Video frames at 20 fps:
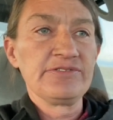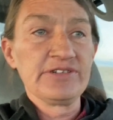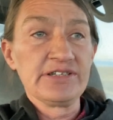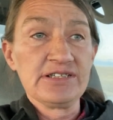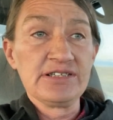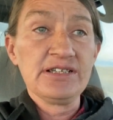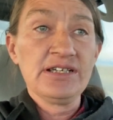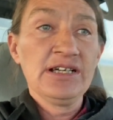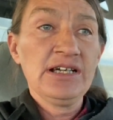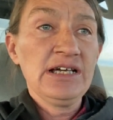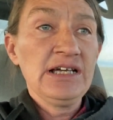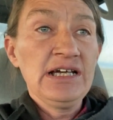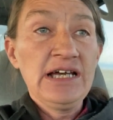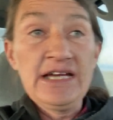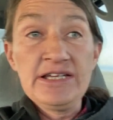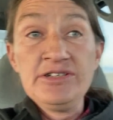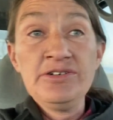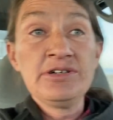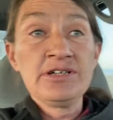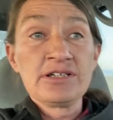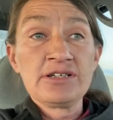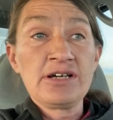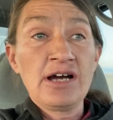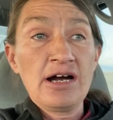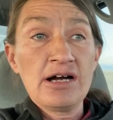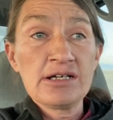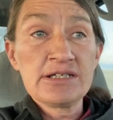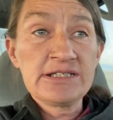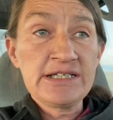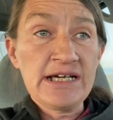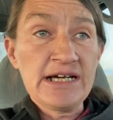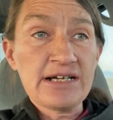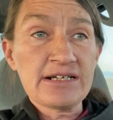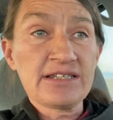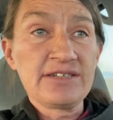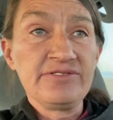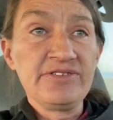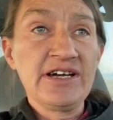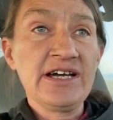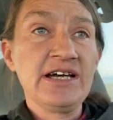and you can contact
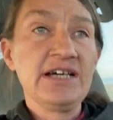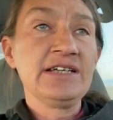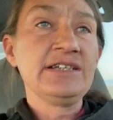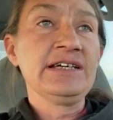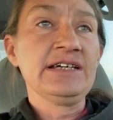the vet